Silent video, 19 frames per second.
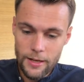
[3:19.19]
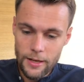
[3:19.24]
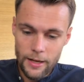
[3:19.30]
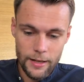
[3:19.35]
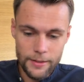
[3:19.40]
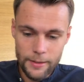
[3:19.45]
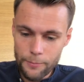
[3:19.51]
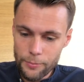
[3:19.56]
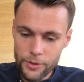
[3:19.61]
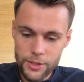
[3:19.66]

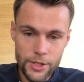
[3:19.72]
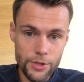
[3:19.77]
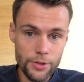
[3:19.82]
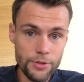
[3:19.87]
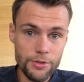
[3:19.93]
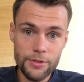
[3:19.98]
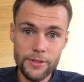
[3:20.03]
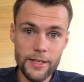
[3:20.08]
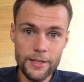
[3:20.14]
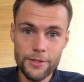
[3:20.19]
and I'm pretty sure
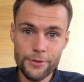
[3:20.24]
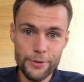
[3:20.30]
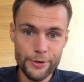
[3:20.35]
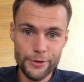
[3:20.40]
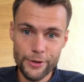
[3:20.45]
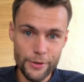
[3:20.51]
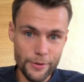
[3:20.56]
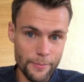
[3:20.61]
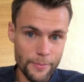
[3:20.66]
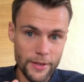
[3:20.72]
the texture is
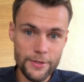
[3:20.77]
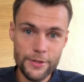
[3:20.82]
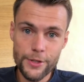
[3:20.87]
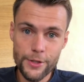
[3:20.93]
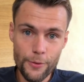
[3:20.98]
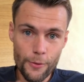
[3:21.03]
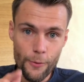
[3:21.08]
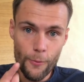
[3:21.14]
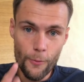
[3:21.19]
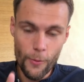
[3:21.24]
gonna pair
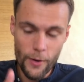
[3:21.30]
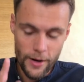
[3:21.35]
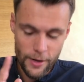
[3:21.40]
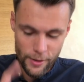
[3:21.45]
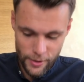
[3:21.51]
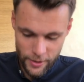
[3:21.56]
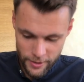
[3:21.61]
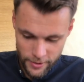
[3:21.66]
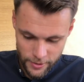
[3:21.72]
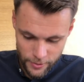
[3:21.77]
so well
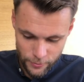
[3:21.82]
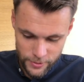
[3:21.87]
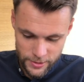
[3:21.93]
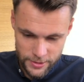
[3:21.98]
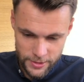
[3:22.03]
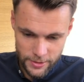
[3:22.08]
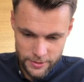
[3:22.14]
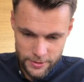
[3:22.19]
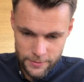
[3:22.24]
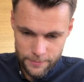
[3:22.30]
with
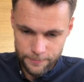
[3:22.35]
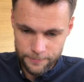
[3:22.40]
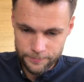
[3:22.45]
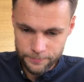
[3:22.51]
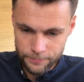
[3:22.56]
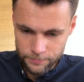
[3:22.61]
this.